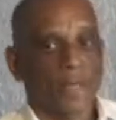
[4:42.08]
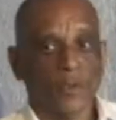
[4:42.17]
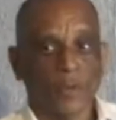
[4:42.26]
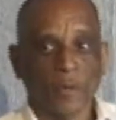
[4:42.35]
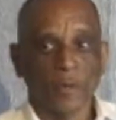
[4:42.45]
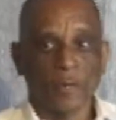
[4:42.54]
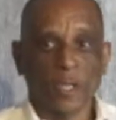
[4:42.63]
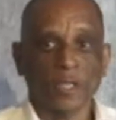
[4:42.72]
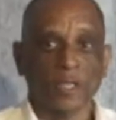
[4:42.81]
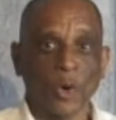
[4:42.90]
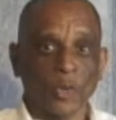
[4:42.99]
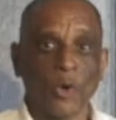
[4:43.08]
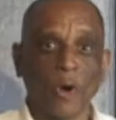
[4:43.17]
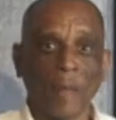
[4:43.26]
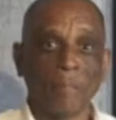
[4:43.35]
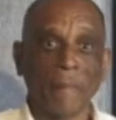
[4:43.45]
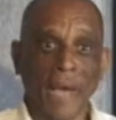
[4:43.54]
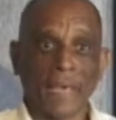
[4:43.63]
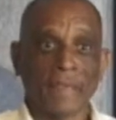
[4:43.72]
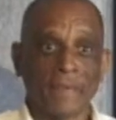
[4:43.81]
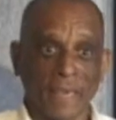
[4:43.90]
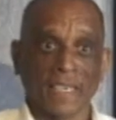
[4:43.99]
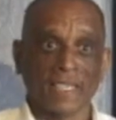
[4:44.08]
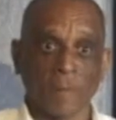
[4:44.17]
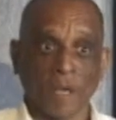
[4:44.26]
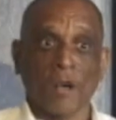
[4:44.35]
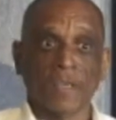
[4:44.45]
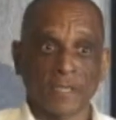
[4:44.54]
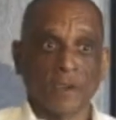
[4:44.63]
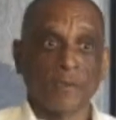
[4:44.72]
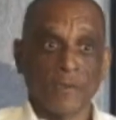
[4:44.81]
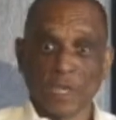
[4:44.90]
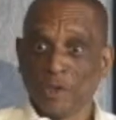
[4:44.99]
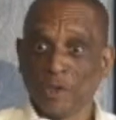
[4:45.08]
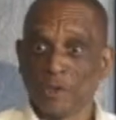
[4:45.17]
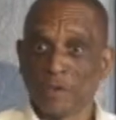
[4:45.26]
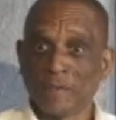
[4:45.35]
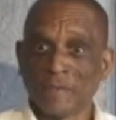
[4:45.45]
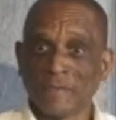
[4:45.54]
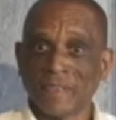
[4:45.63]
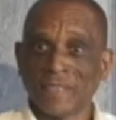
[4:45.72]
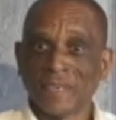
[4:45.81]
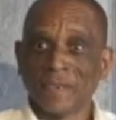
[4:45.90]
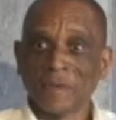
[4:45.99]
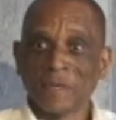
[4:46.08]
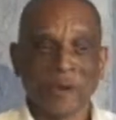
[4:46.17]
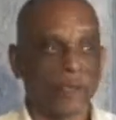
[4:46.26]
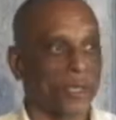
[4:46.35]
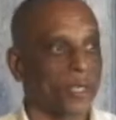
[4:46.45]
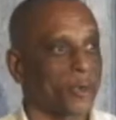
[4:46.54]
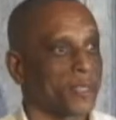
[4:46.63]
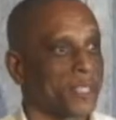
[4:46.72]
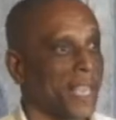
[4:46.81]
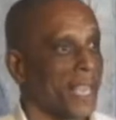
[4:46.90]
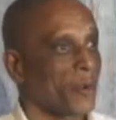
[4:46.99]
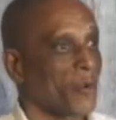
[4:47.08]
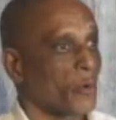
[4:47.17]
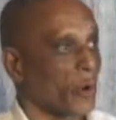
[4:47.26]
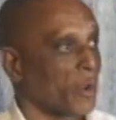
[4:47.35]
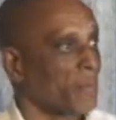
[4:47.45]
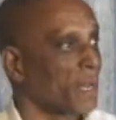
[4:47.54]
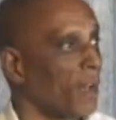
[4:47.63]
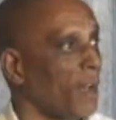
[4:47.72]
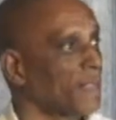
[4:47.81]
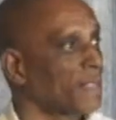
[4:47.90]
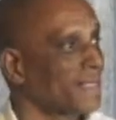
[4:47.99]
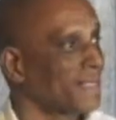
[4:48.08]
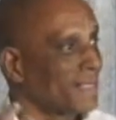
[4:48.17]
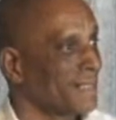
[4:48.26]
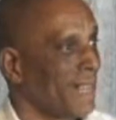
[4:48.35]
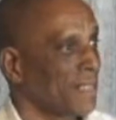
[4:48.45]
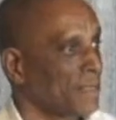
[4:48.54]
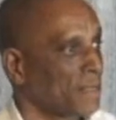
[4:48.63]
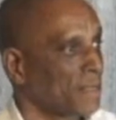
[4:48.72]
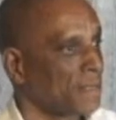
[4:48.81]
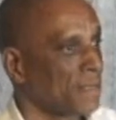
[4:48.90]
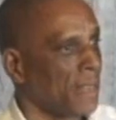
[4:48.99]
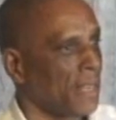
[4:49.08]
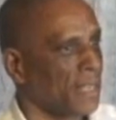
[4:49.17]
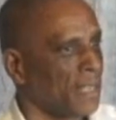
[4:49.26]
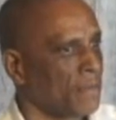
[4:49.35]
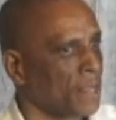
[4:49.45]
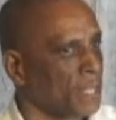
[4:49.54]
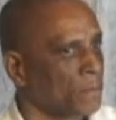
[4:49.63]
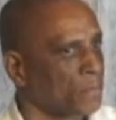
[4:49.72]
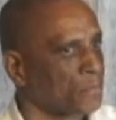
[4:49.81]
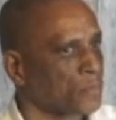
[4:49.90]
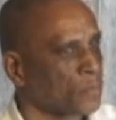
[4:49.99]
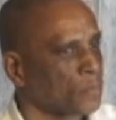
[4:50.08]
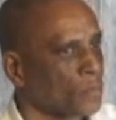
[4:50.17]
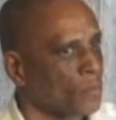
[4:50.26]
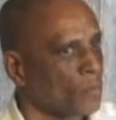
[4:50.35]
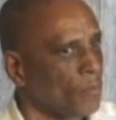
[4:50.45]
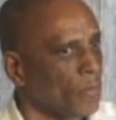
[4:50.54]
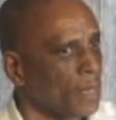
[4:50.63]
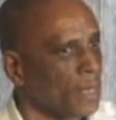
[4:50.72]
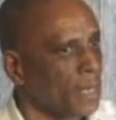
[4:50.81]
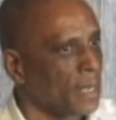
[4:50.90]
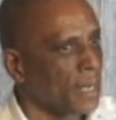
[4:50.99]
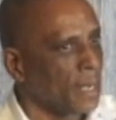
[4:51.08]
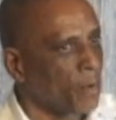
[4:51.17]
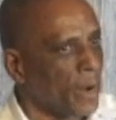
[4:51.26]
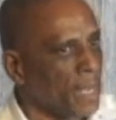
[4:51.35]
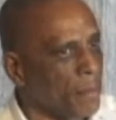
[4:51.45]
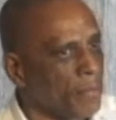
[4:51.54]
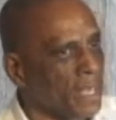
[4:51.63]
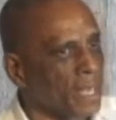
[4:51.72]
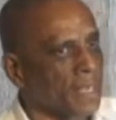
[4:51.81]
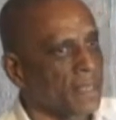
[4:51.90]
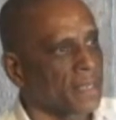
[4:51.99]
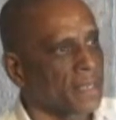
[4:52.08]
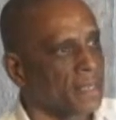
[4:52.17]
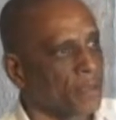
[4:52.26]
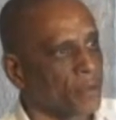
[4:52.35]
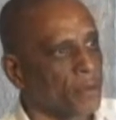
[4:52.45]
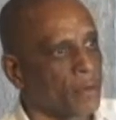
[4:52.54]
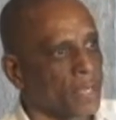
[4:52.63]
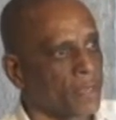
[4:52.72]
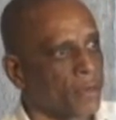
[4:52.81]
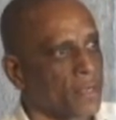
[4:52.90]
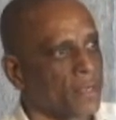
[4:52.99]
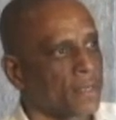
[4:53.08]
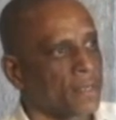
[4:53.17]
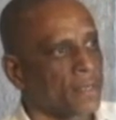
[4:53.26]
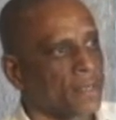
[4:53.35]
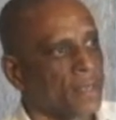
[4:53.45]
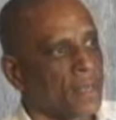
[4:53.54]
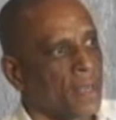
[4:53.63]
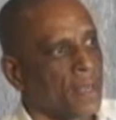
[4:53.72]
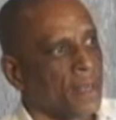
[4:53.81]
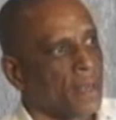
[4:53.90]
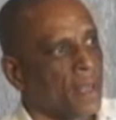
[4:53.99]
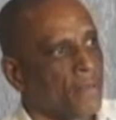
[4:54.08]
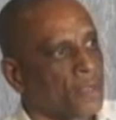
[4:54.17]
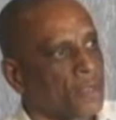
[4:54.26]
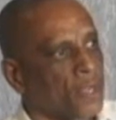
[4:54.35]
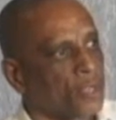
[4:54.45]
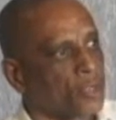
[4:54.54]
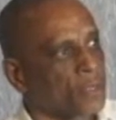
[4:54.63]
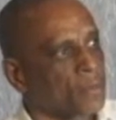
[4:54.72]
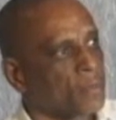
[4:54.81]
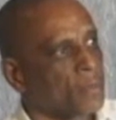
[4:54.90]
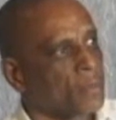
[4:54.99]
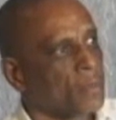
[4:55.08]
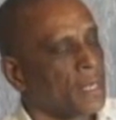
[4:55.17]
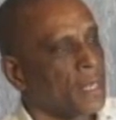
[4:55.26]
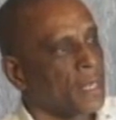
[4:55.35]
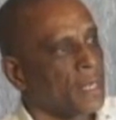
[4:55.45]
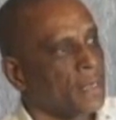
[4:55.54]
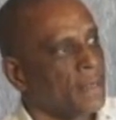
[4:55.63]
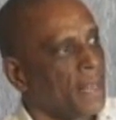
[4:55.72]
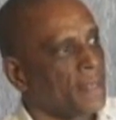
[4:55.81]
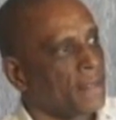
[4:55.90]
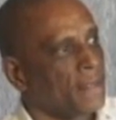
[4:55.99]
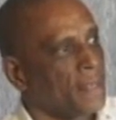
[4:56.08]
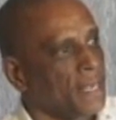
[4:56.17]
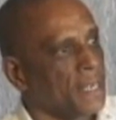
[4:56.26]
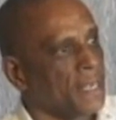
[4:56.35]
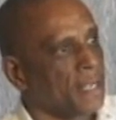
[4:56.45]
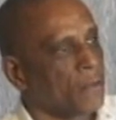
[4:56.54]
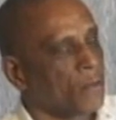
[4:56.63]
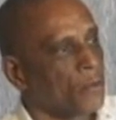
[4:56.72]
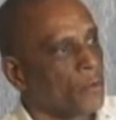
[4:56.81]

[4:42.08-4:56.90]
So we just don't go and buy things because they're finished. We don't just go and take a work because that's a given. Why I'm bringing this into, into this conversation is that the